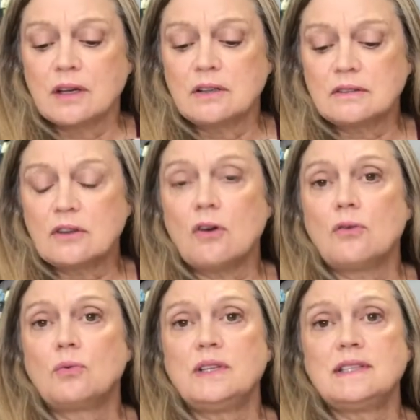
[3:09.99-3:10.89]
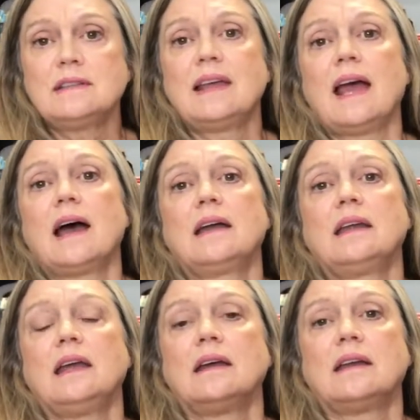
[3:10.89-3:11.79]
So we did that,
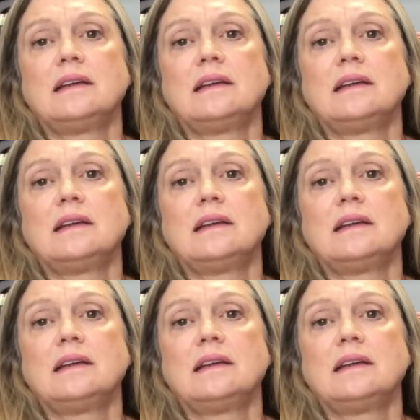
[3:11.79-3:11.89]
and I